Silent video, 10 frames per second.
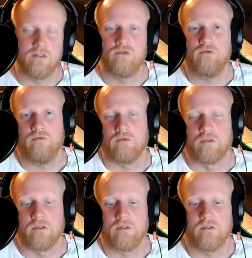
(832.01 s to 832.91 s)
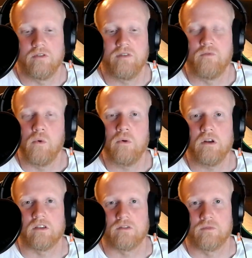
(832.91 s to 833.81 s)
to reward
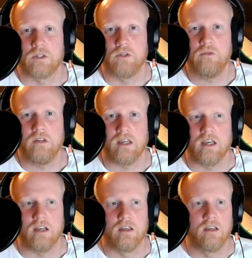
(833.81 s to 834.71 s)
us for doing it.